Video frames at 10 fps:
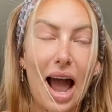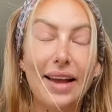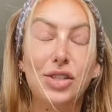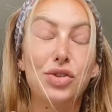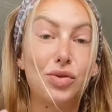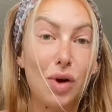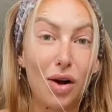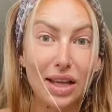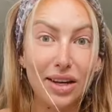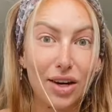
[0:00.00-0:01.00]
I
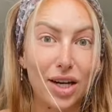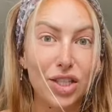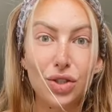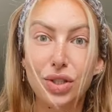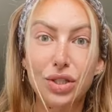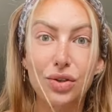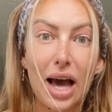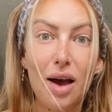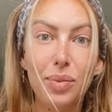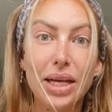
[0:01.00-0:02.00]
strongly encourage you to do
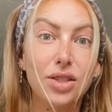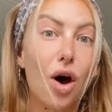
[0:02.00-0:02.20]
that because